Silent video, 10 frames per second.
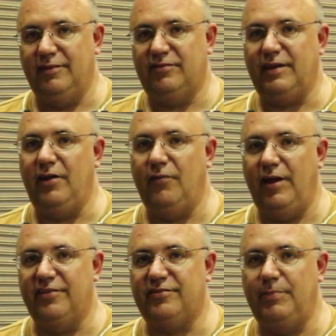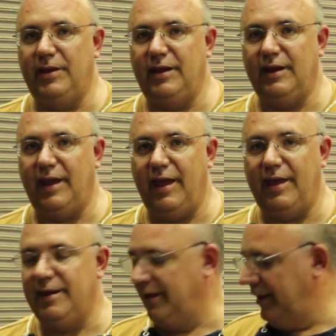The steady rest being
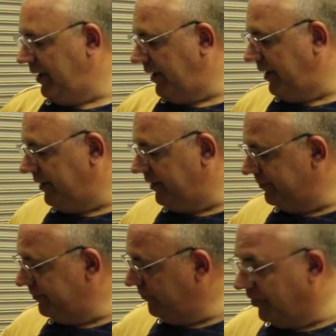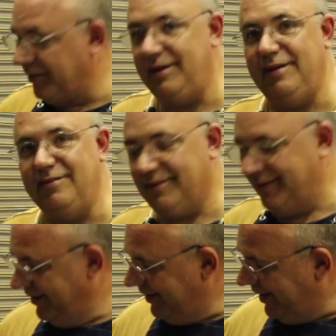a uh, one of these
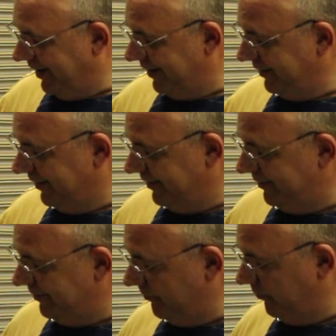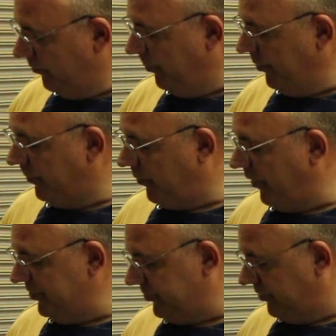uh, that will put
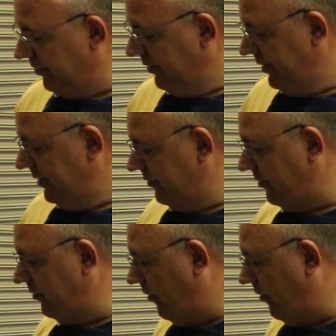pressure so the